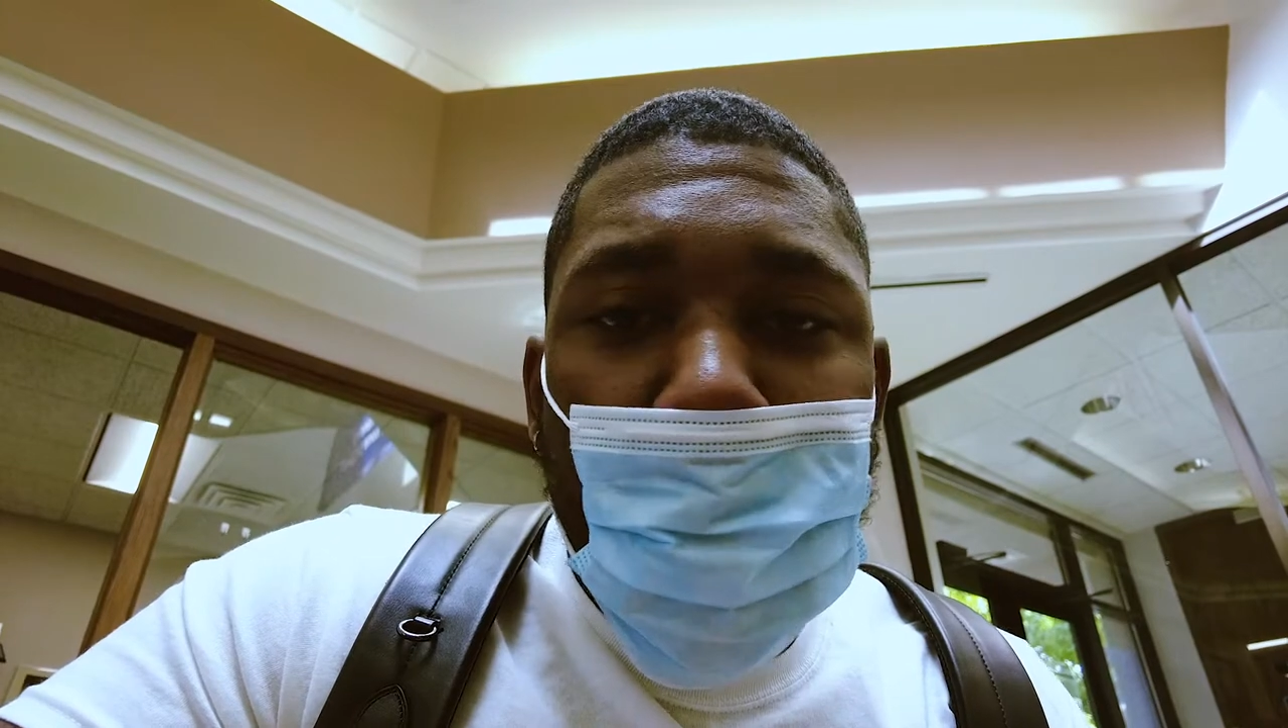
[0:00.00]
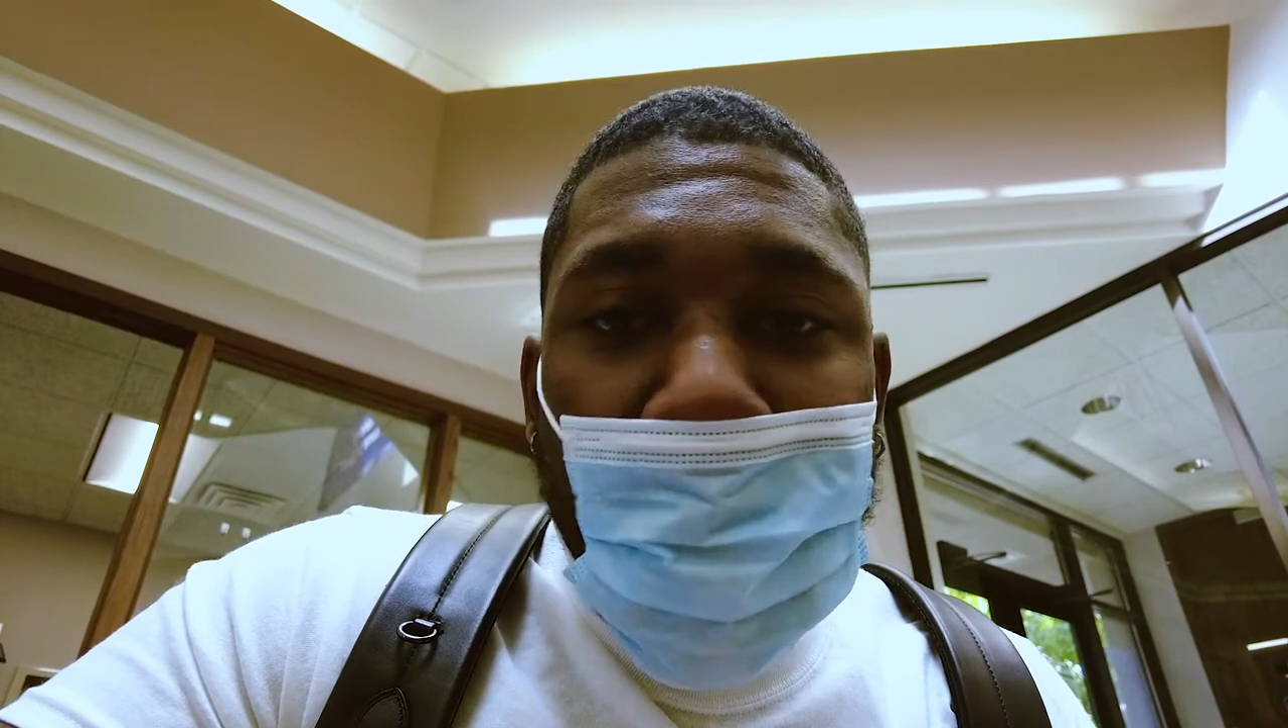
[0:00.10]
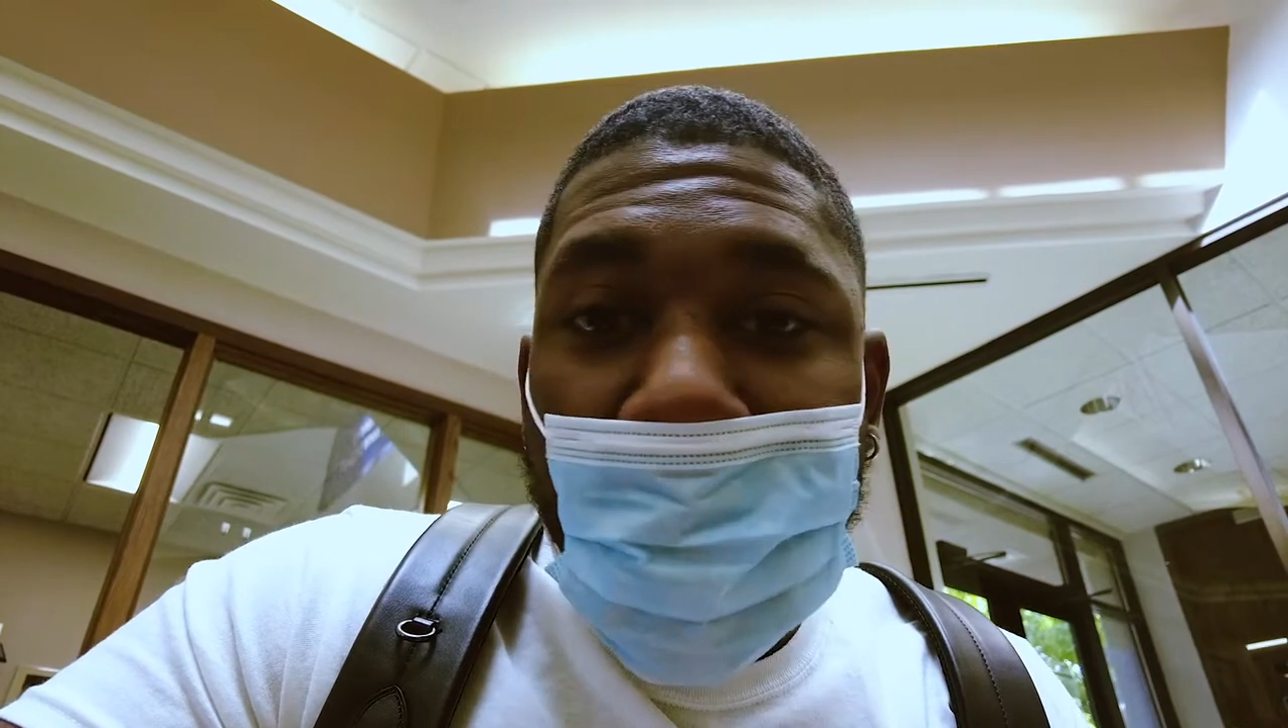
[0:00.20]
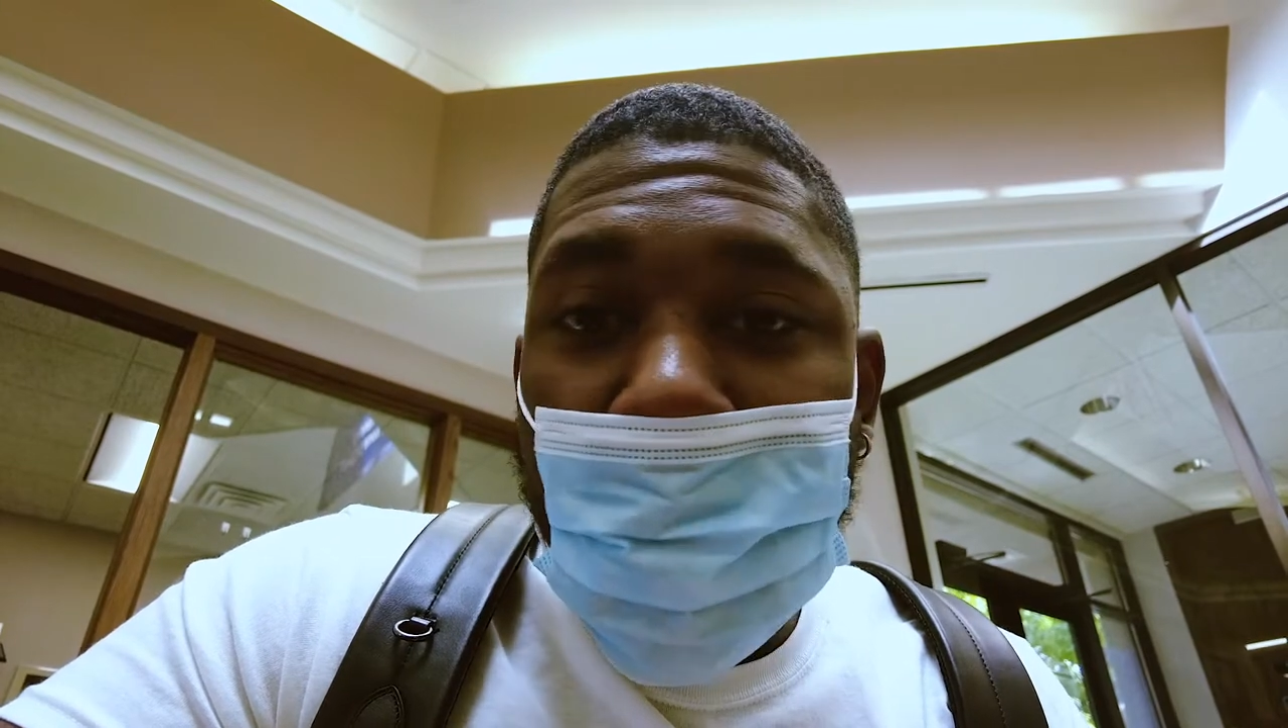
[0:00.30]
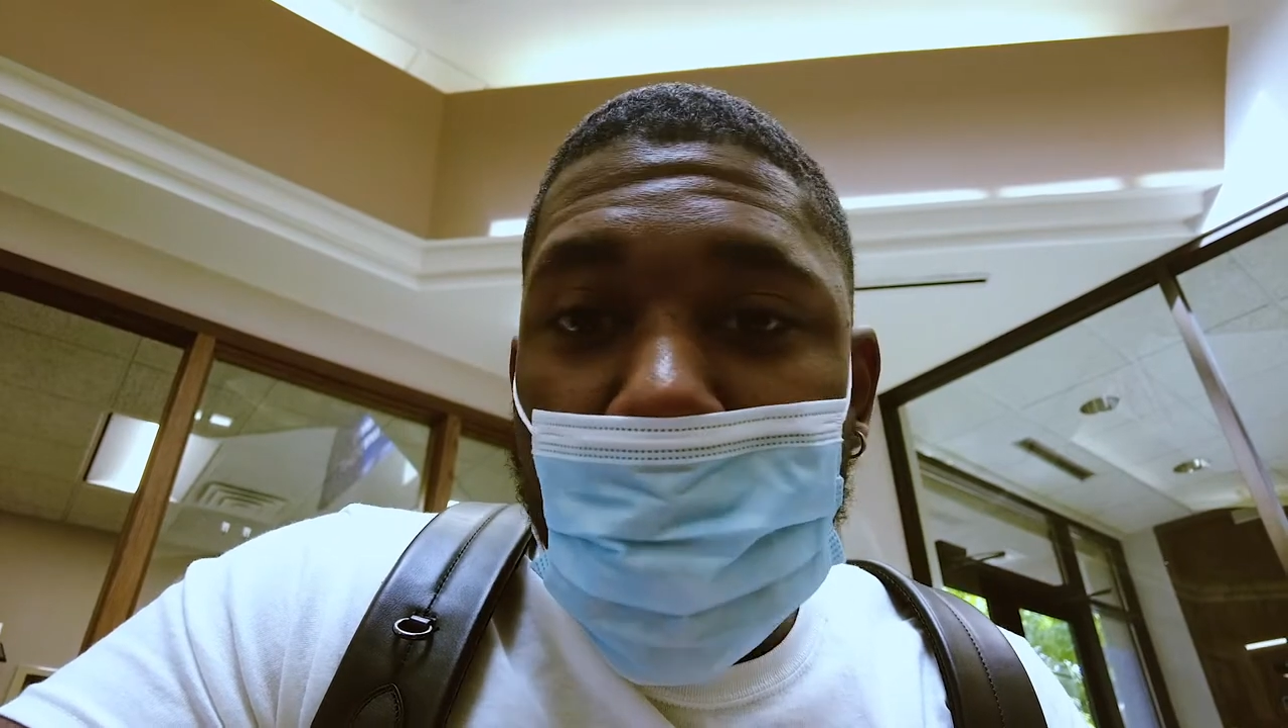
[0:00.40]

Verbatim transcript: Bank of